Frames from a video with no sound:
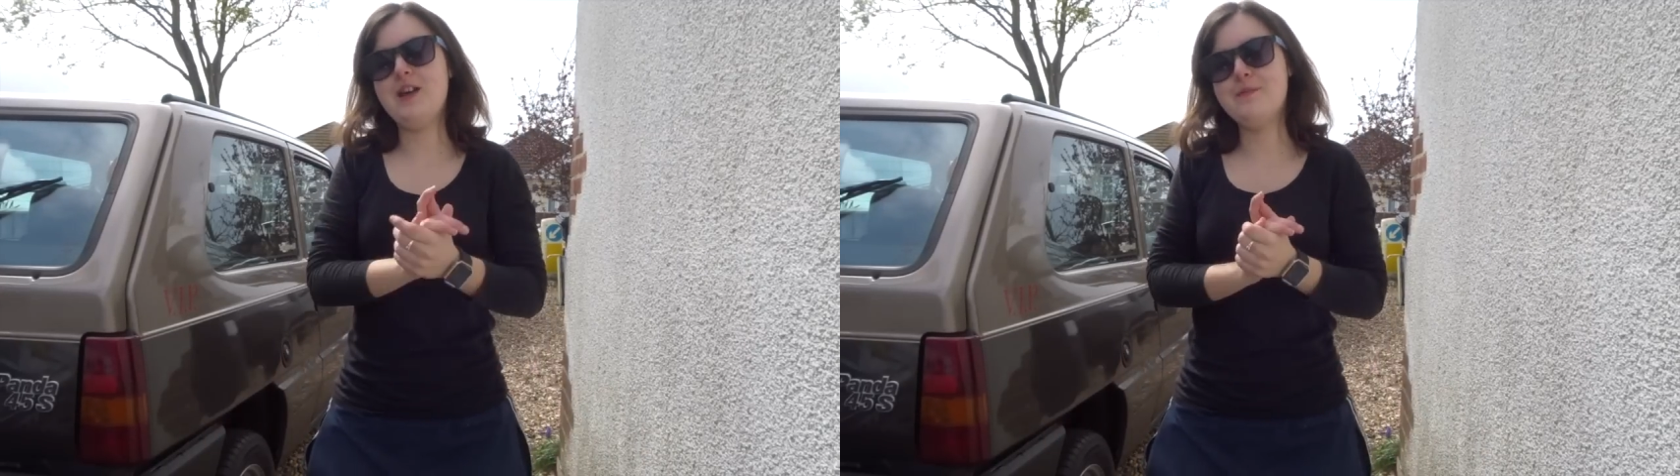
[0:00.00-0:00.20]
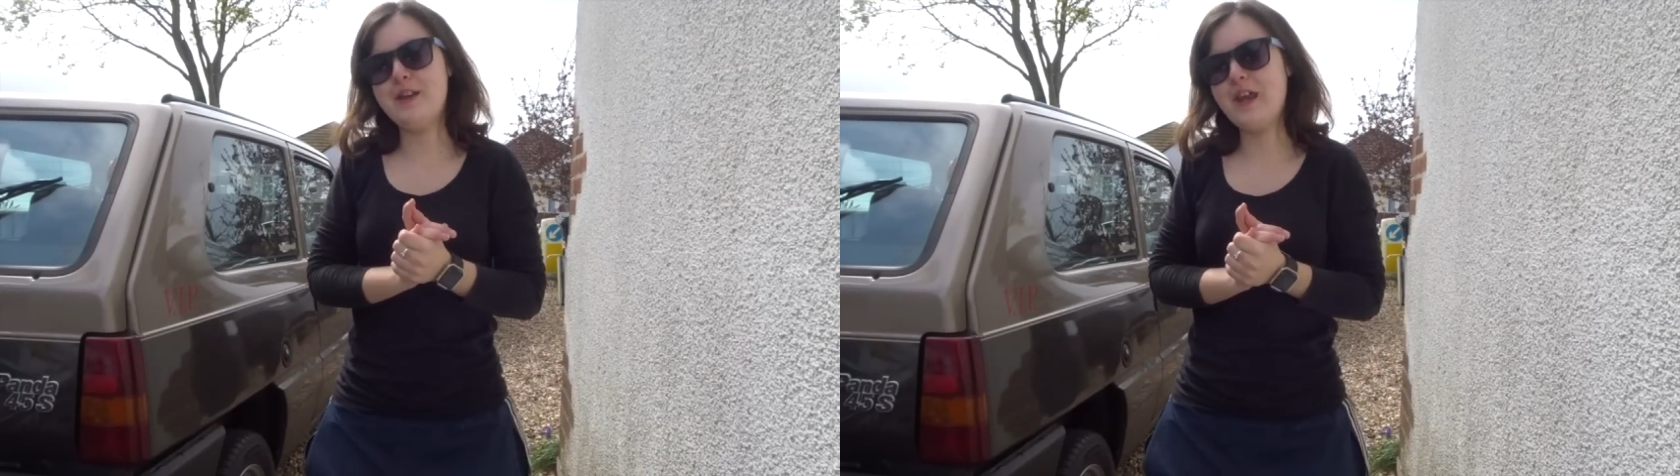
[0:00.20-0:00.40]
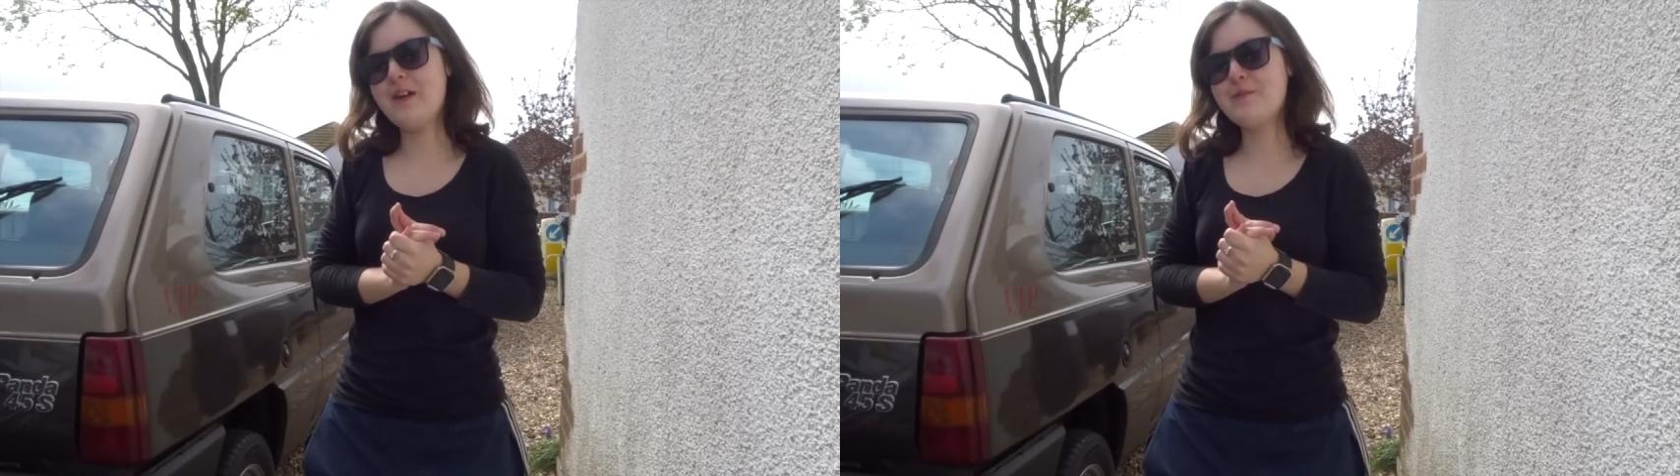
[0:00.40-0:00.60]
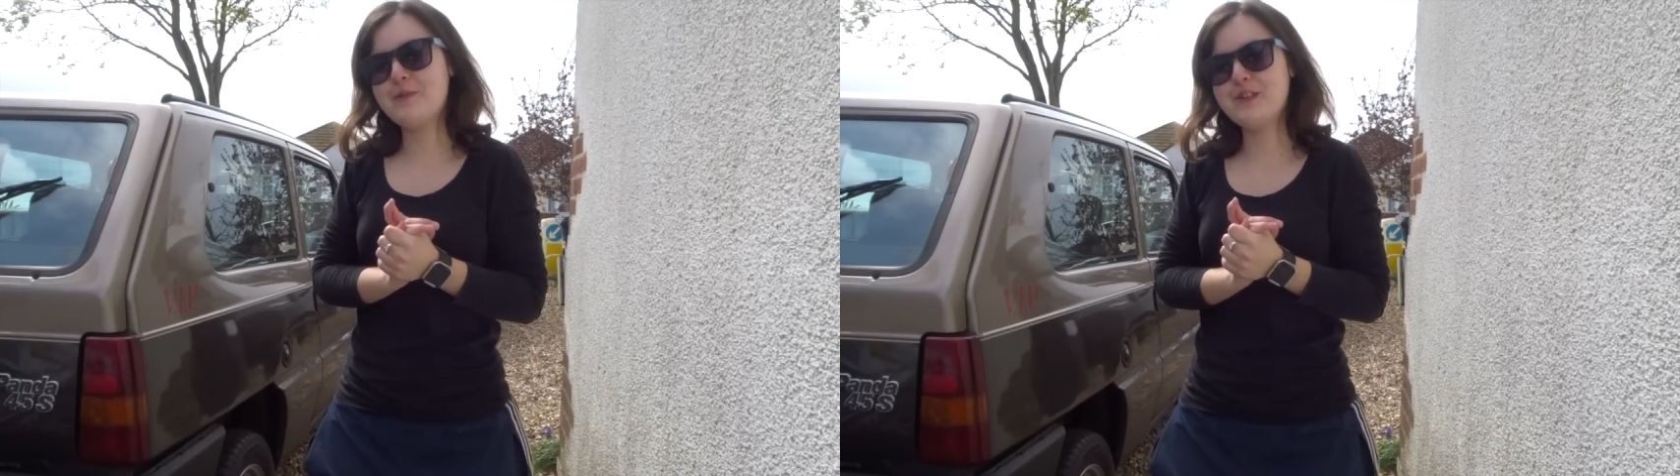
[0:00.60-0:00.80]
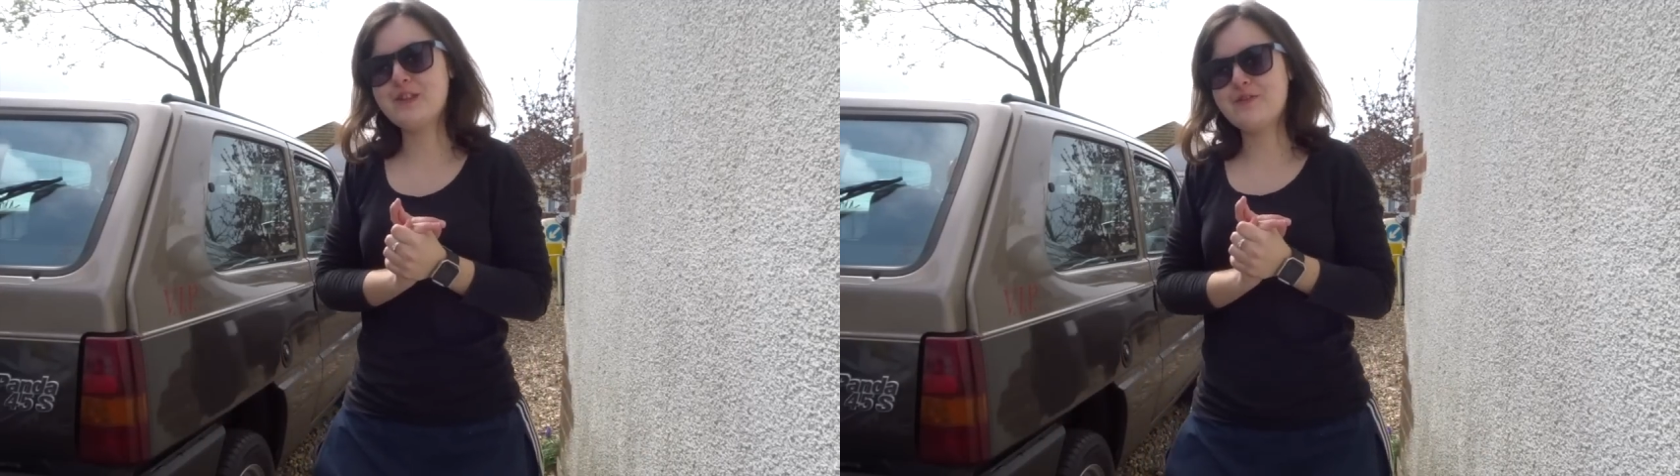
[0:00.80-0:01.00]
let me know
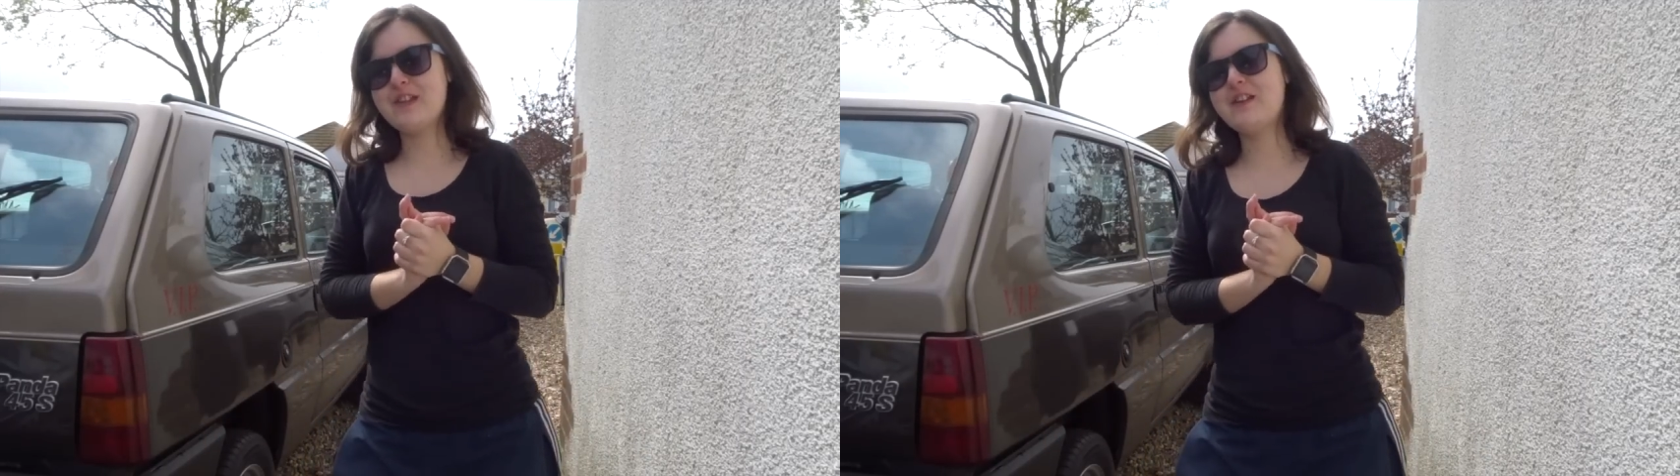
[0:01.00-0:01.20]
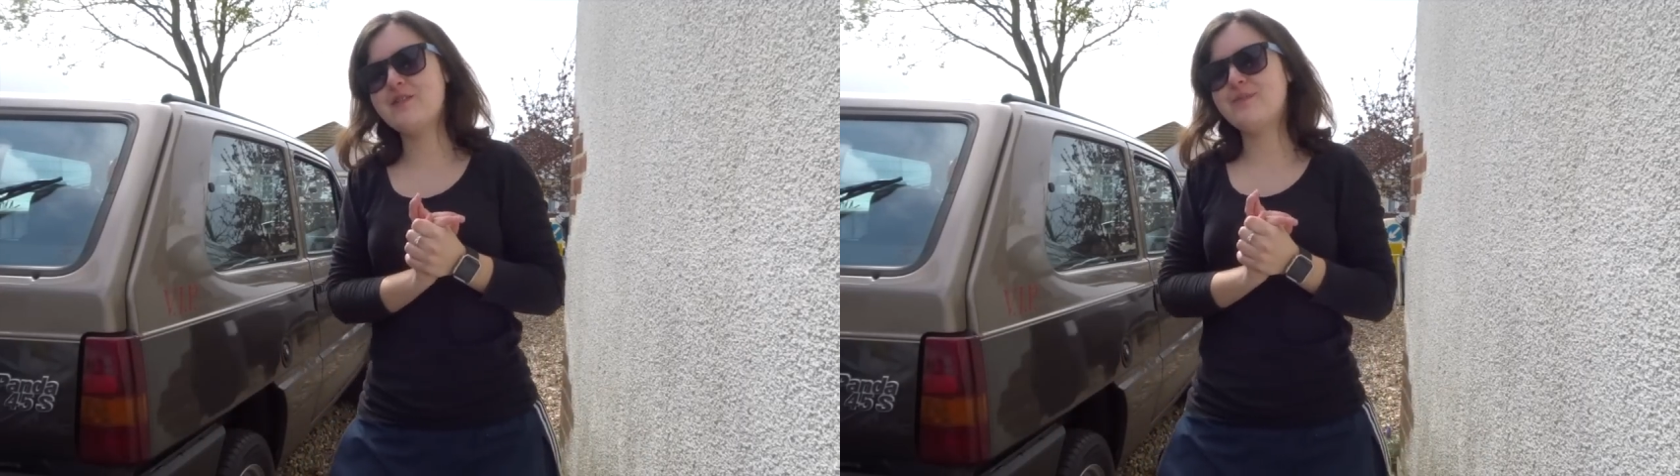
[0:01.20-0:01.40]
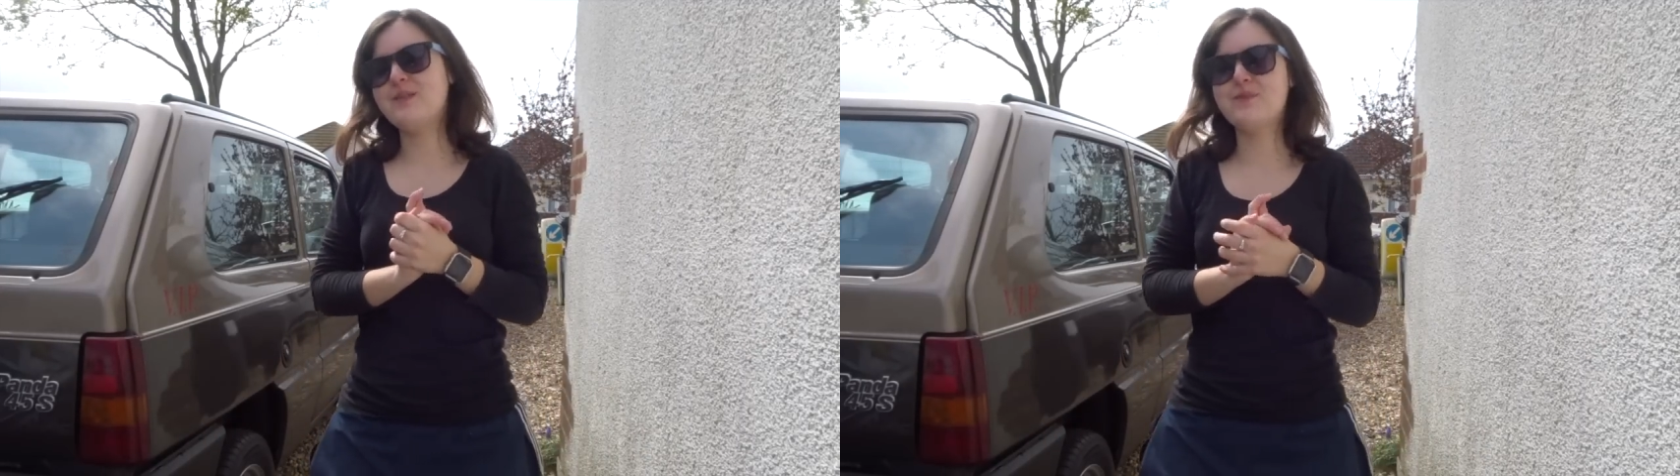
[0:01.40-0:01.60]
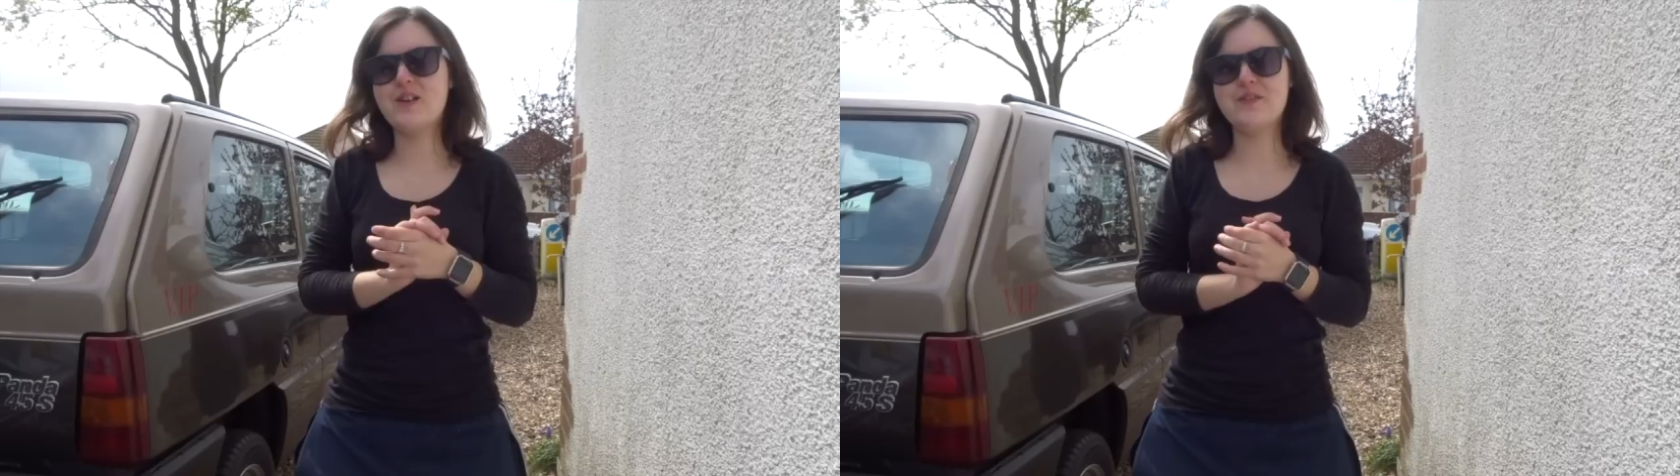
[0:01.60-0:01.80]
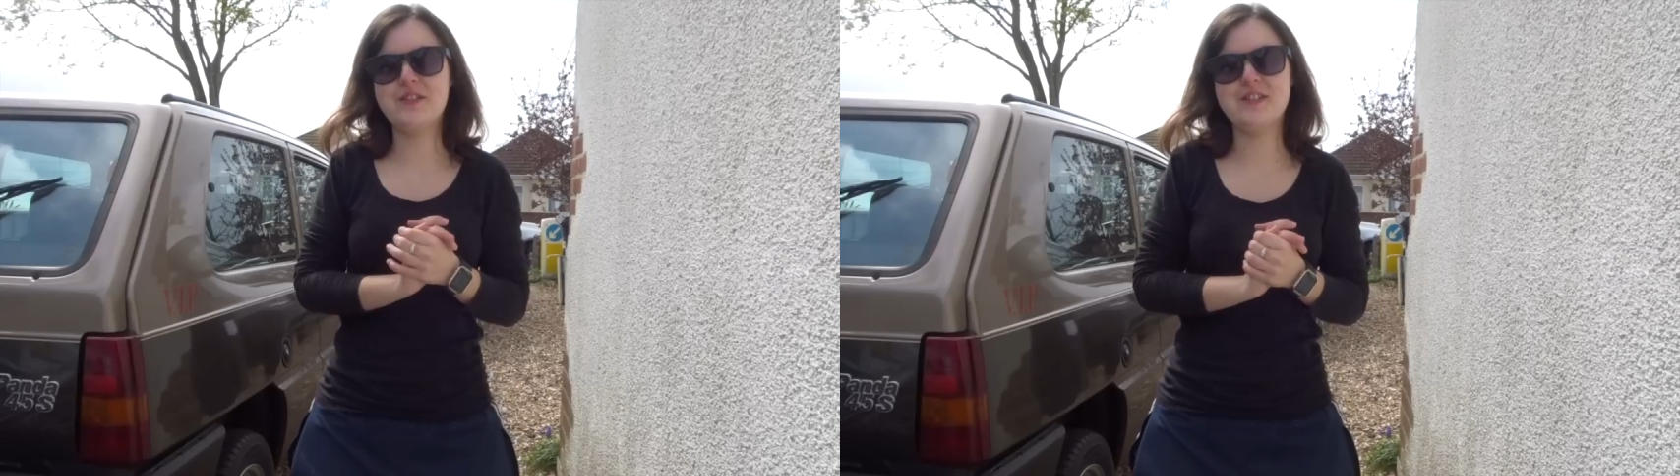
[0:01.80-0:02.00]
what you think of my
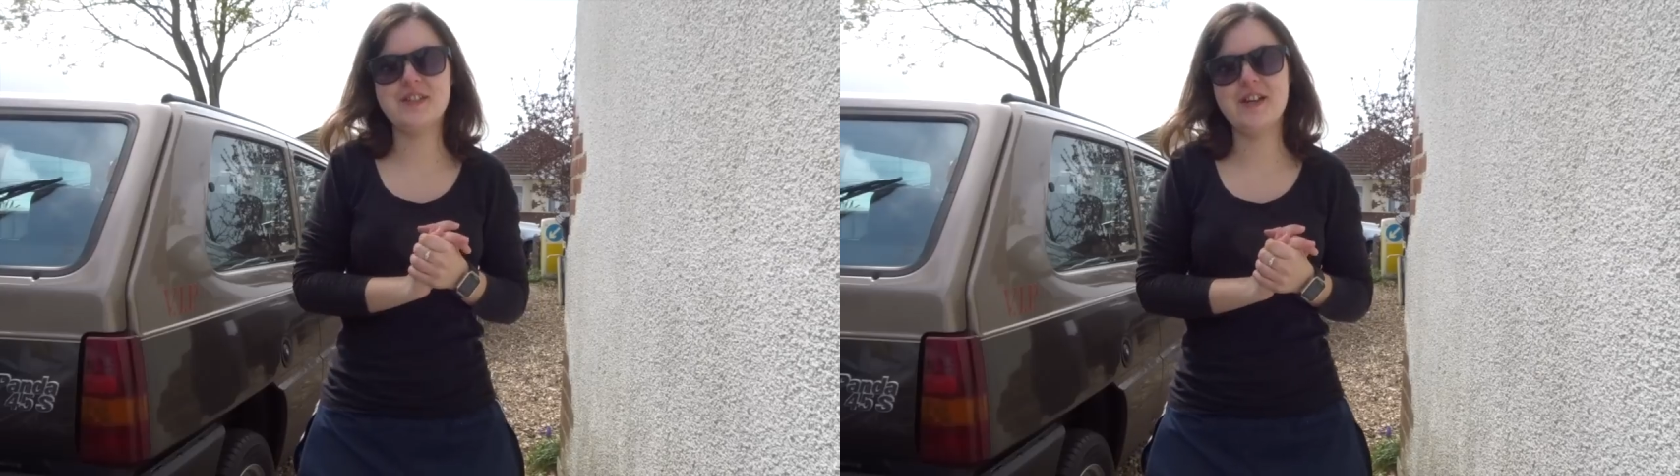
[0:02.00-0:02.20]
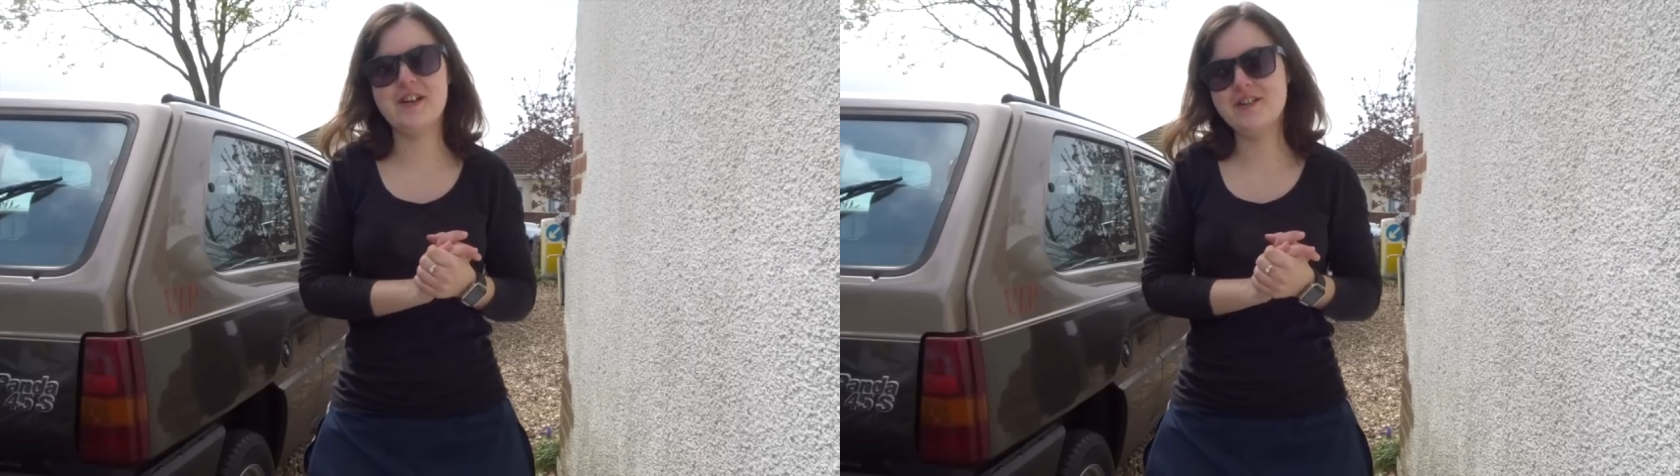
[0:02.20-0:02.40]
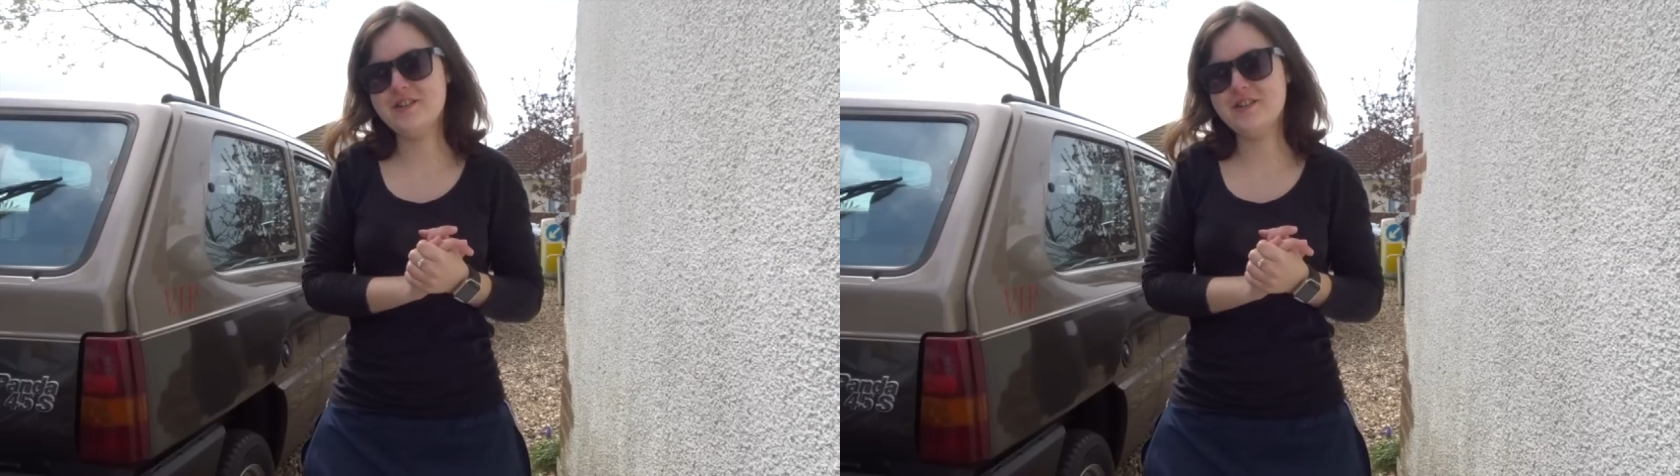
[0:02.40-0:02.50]
brother's uh,